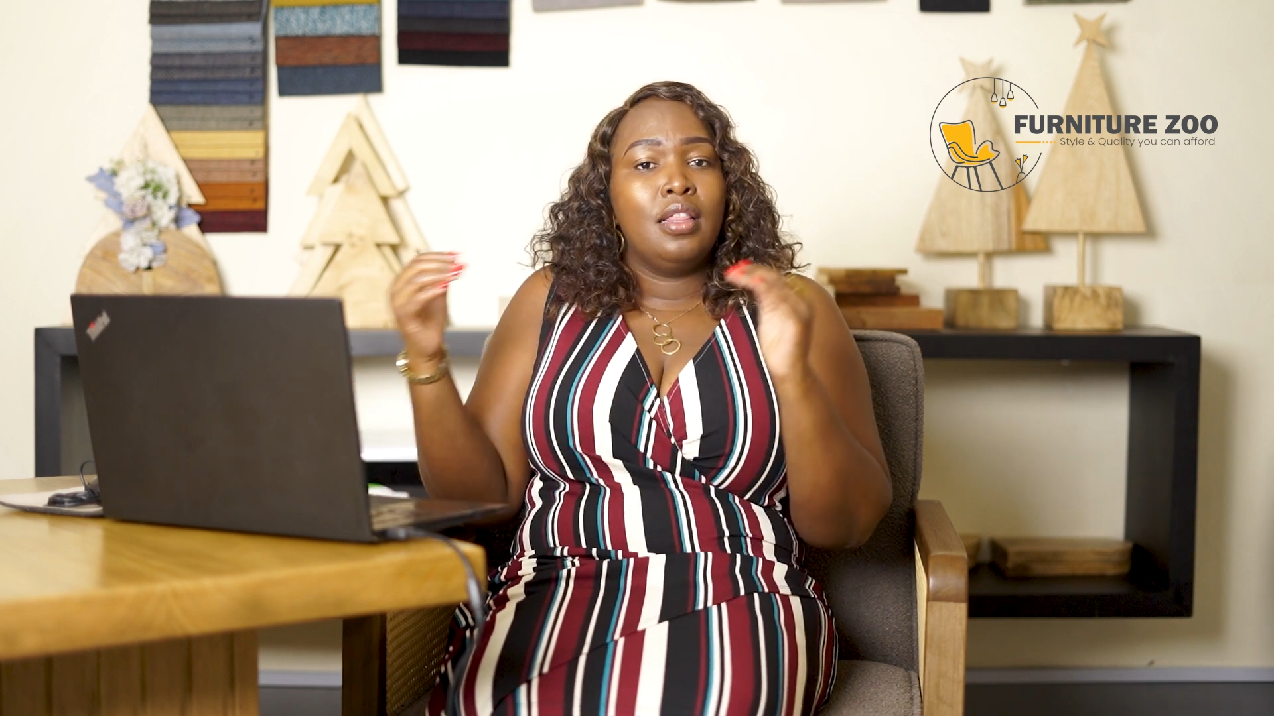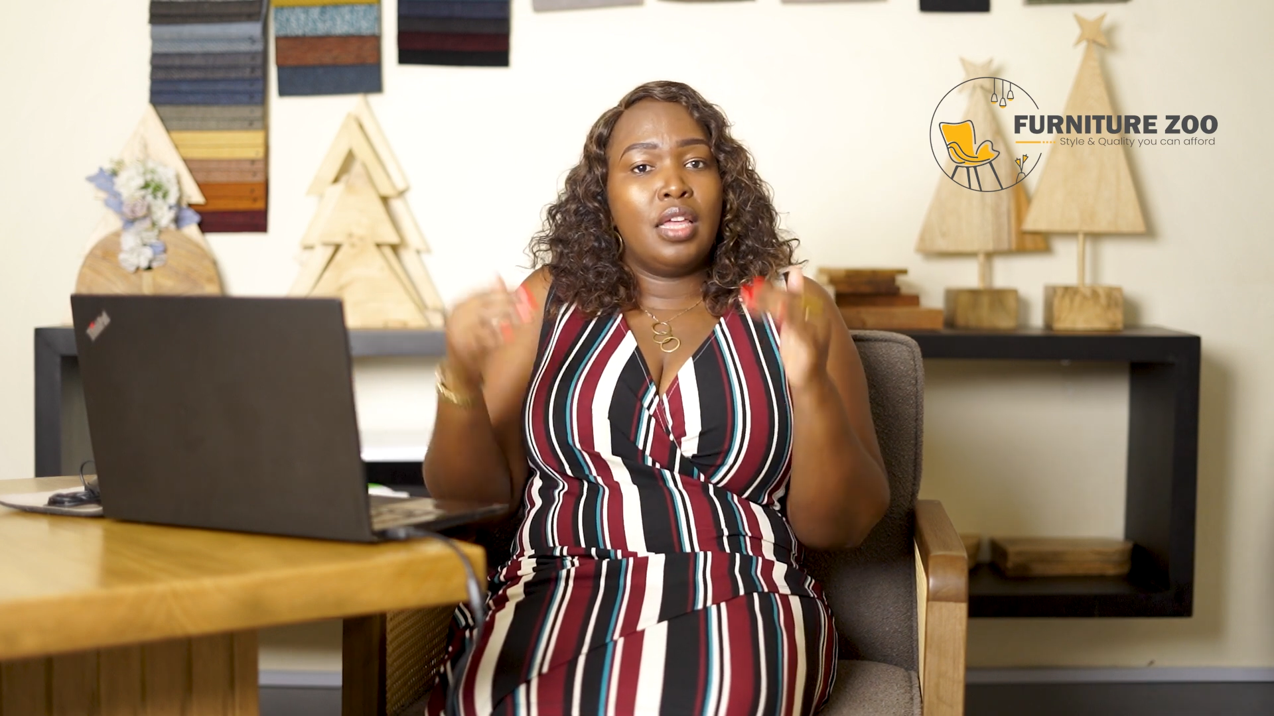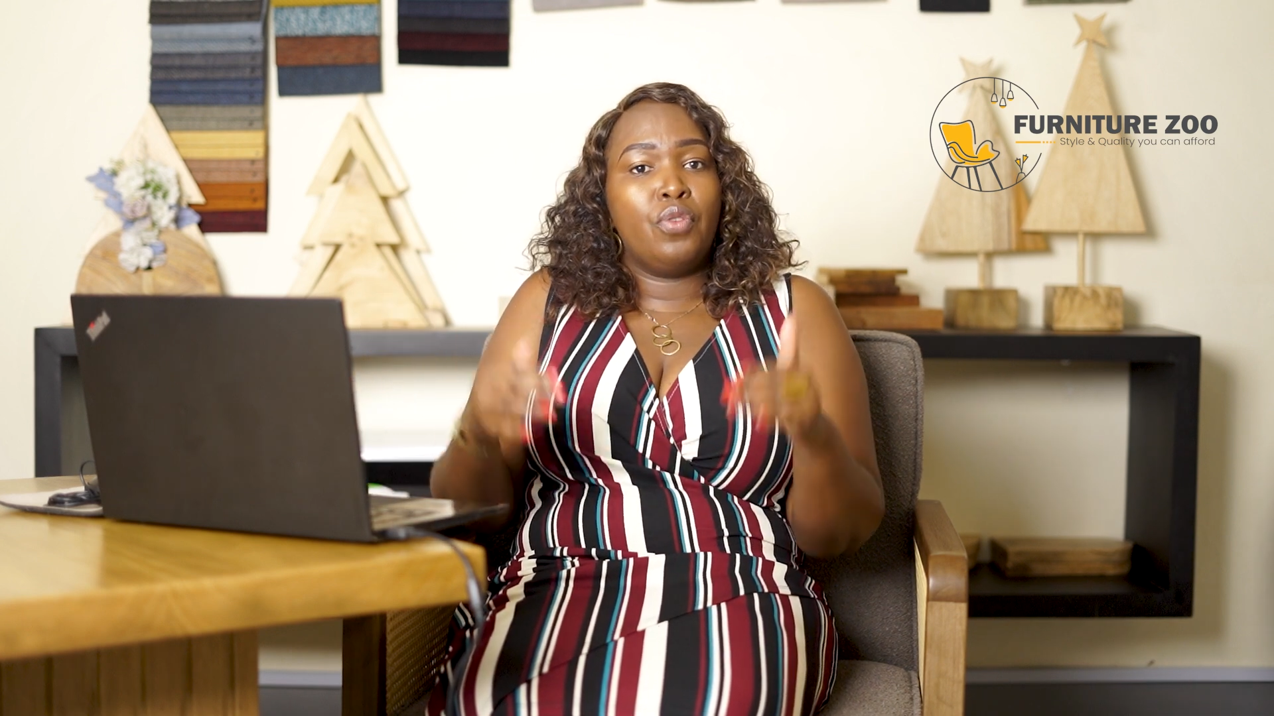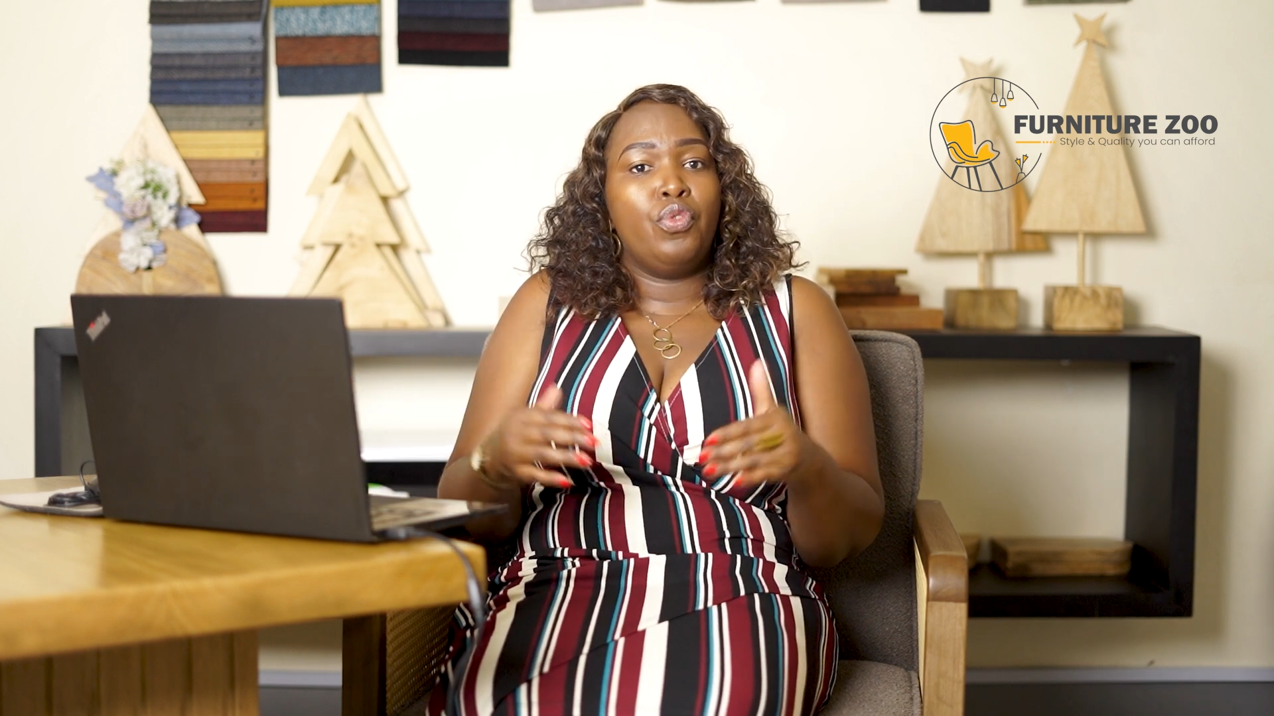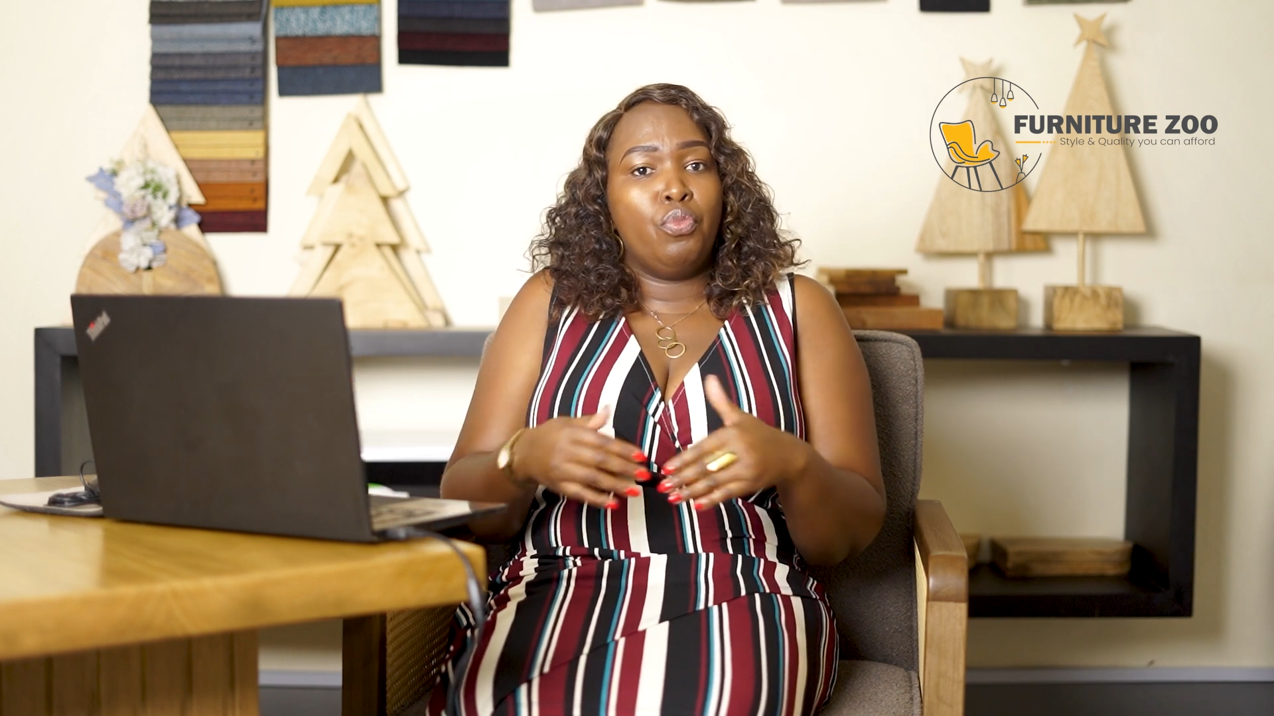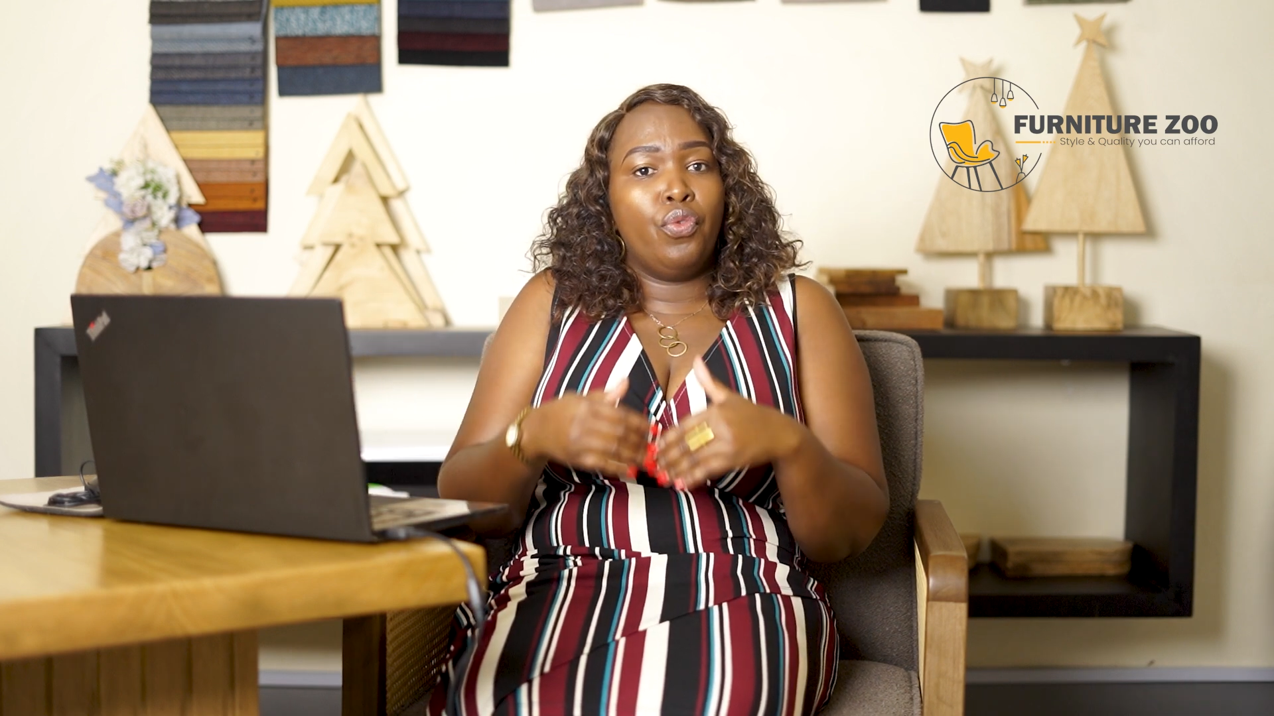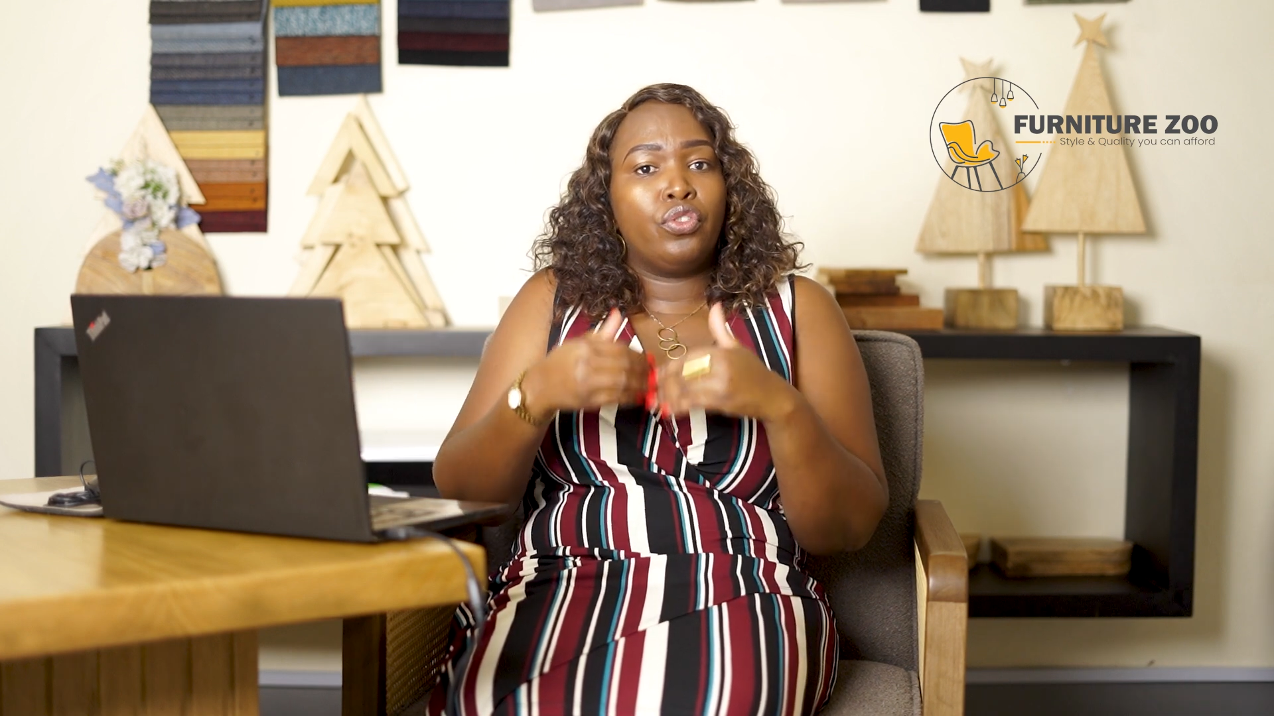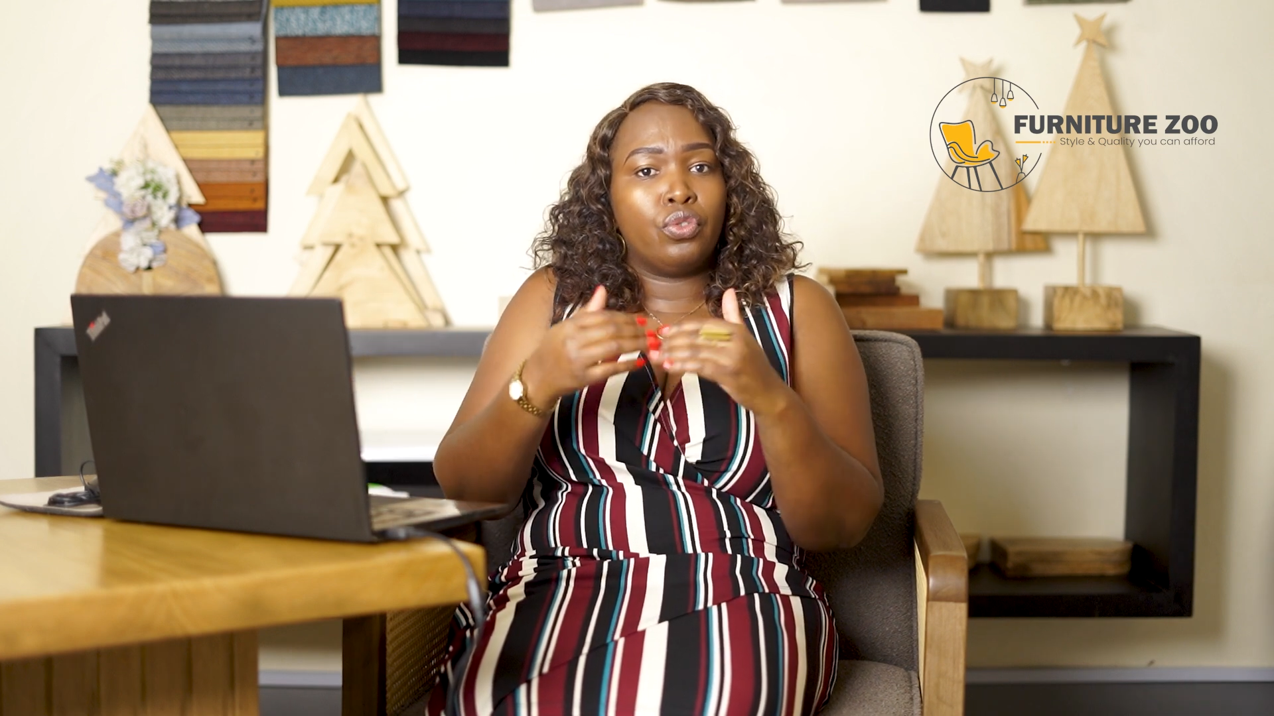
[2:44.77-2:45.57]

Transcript: then we move